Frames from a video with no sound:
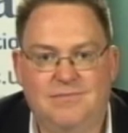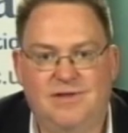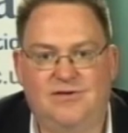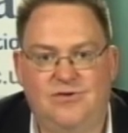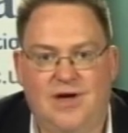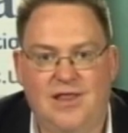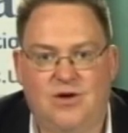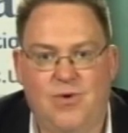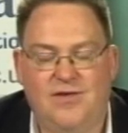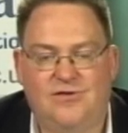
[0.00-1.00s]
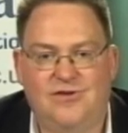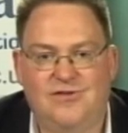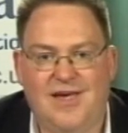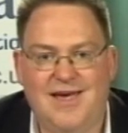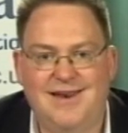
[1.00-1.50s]
please do get the
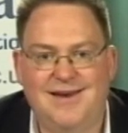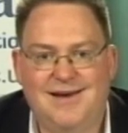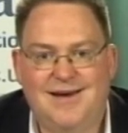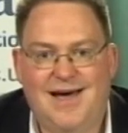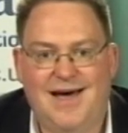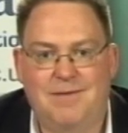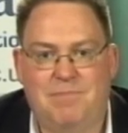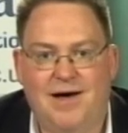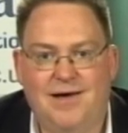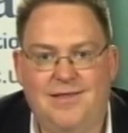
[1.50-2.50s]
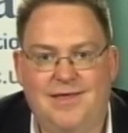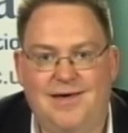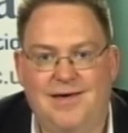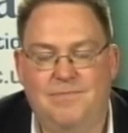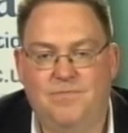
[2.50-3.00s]
questions in by
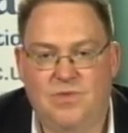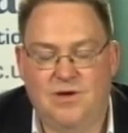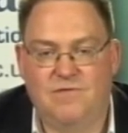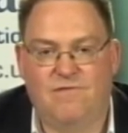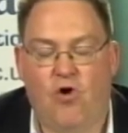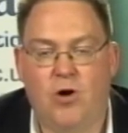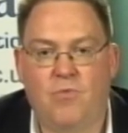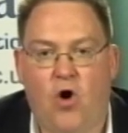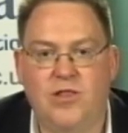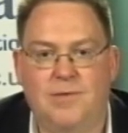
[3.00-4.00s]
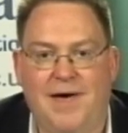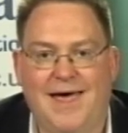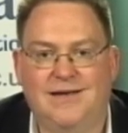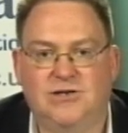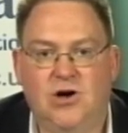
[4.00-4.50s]
the form on the
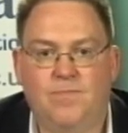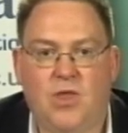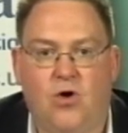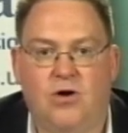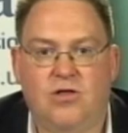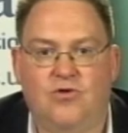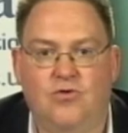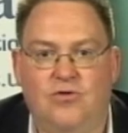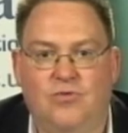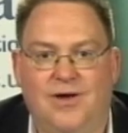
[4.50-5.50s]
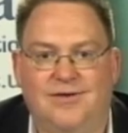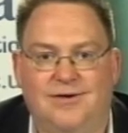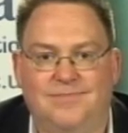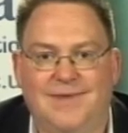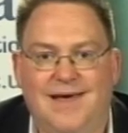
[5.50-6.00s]
page or through
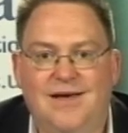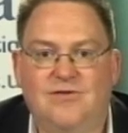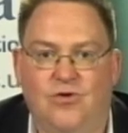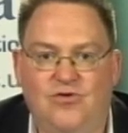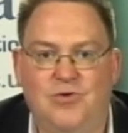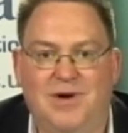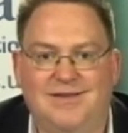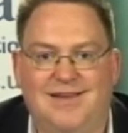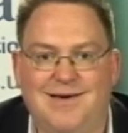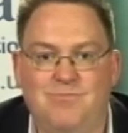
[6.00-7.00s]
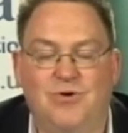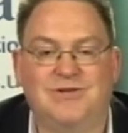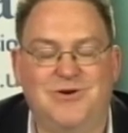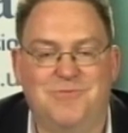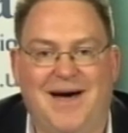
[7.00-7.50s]
Twitter. So in 2 minutes' time, we'll
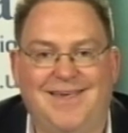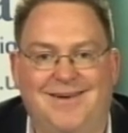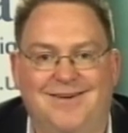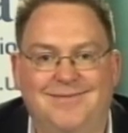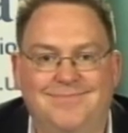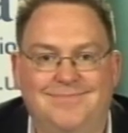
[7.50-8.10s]
see you back here.